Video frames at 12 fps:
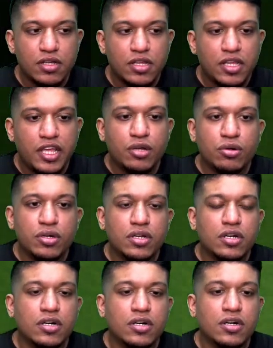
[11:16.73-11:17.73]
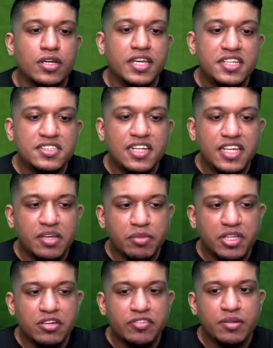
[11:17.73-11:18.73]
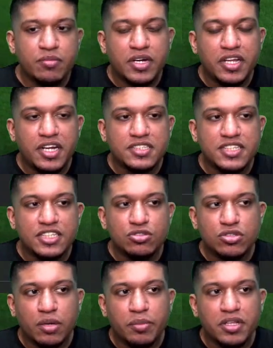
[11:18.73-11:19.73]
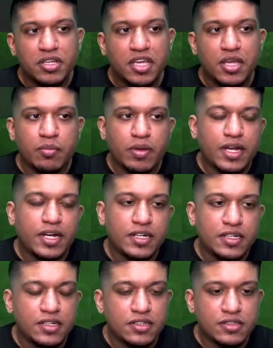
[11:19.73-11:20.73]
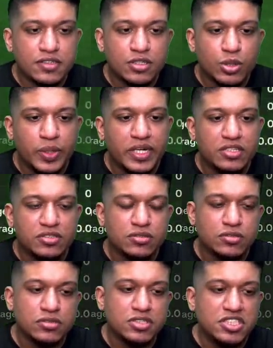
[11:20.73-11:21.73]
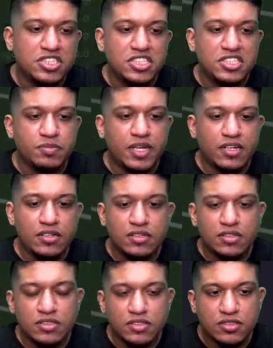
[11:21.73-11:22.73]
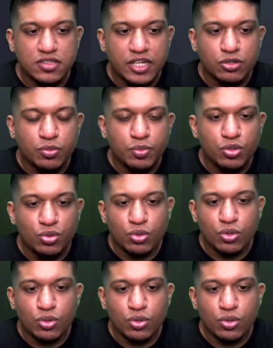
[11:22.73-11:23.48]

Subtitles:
He could easily give me the win, but he decides to come in the game and quit. So GG's, man. I hope you